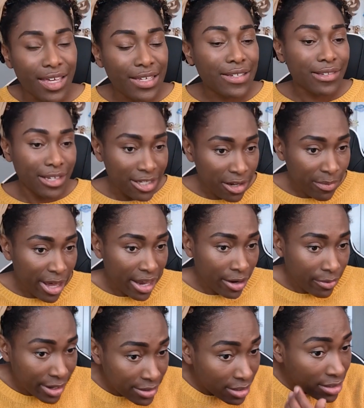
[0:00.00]
is, systematic
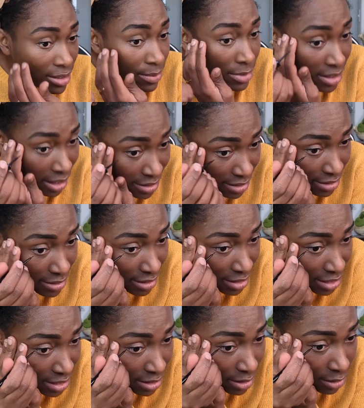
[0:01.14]
racism does
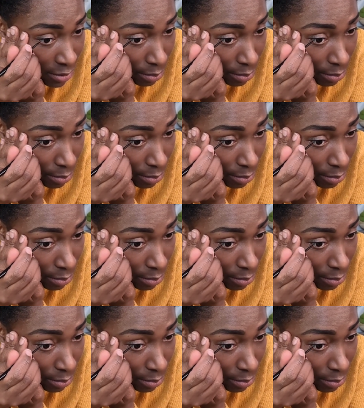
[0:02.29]
exist,